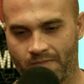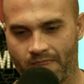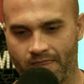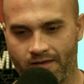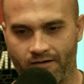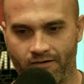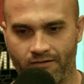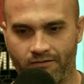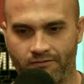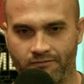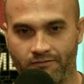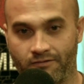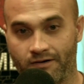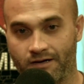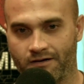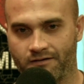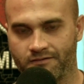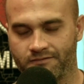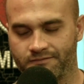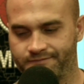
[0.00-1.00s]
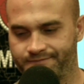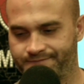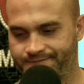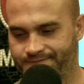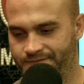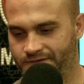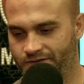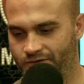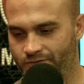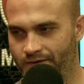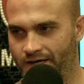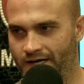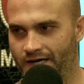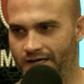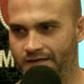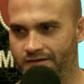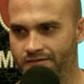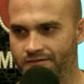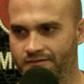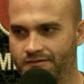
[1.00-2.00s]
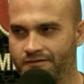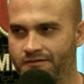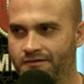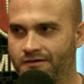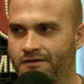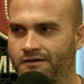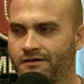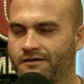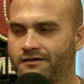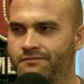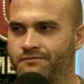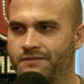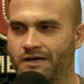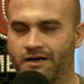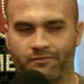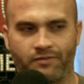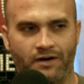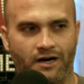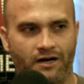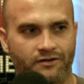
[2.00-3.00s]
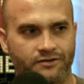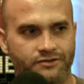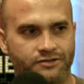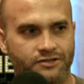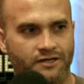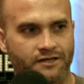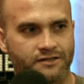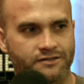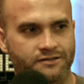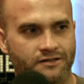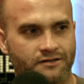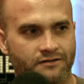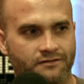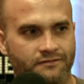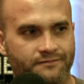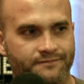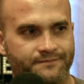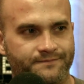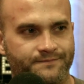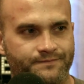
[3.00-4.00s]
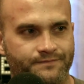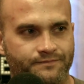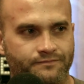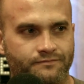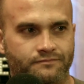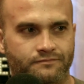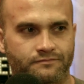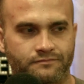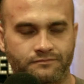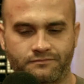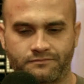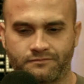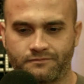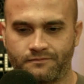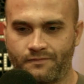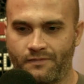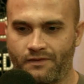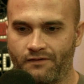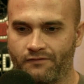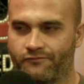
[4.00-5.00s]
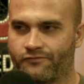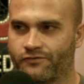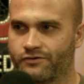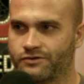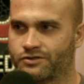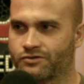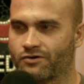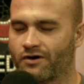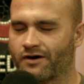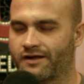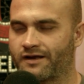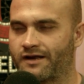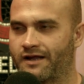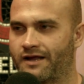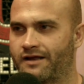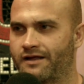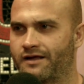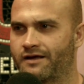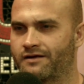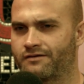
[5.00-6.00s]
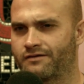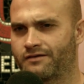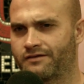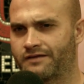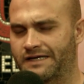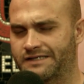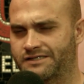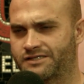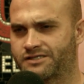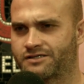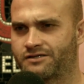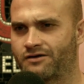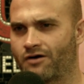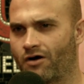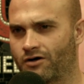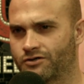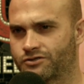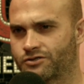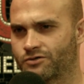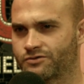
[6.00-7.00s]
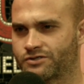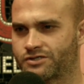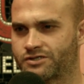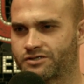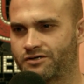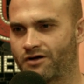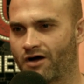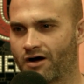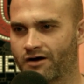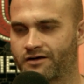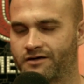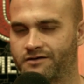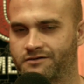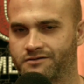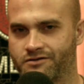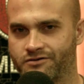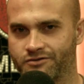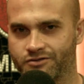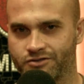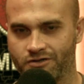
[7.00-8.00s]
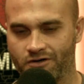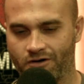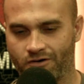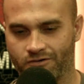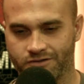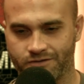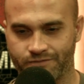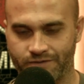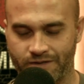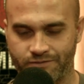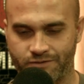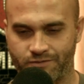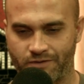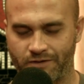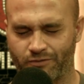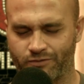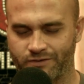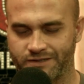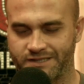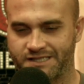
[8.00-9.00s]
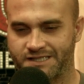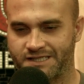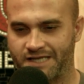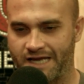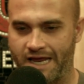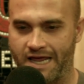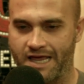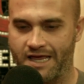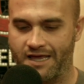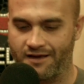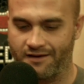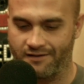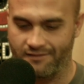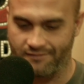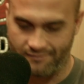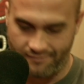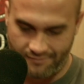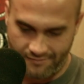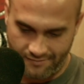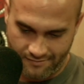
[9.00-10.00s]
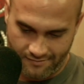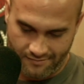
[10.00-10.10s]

Oh well, too bad. Yeah, exactly. Not apologizing. No. Get the for a drunken idiot that sn also snuck into the show. Sometimes people would sneak in. Yep,